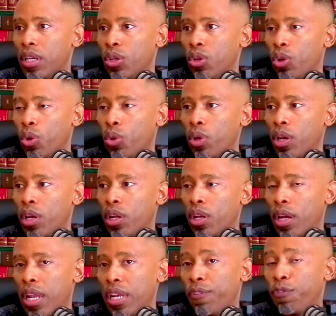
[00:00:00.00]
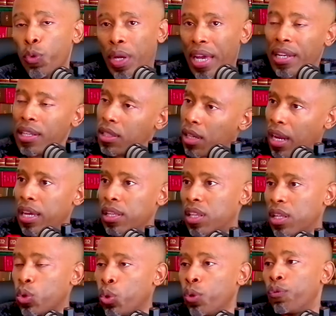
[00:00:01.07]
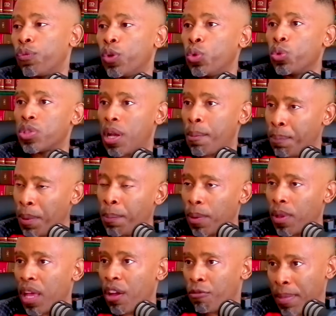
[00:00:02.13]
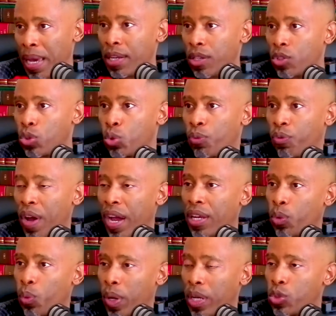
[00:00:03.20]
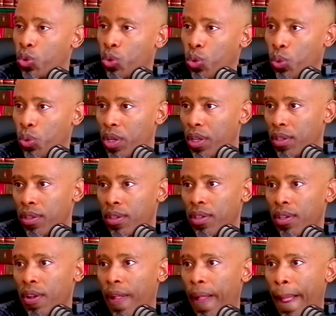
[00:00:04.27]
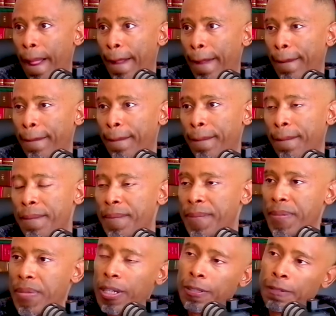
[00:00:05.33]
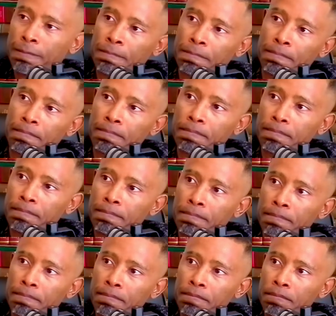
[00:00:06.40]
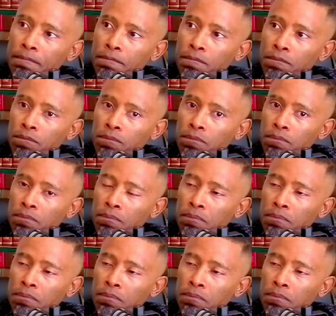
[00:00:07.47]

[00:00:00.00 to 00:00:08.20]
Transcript: You know, uh, and if you get it right, then good for you. Some people have managed to find ways to do that. Yeah. So what I'm hearing from you is that